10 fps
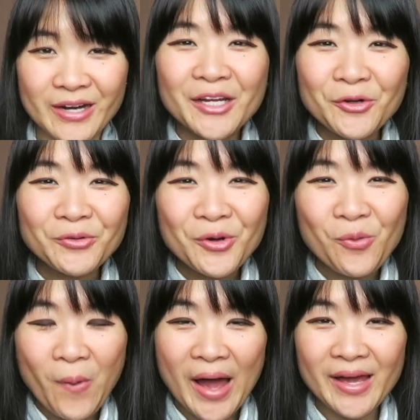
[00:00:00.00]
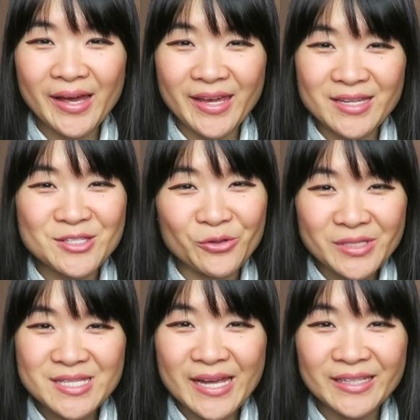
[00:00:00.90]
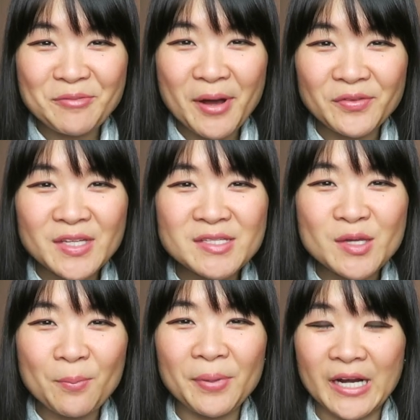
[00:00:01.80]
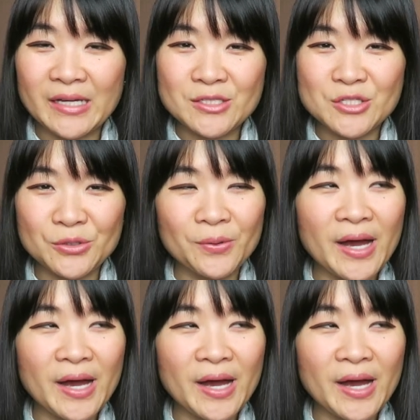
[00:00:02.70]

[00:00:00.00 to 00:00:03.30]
And I don't know why I get so excited about this, but I do.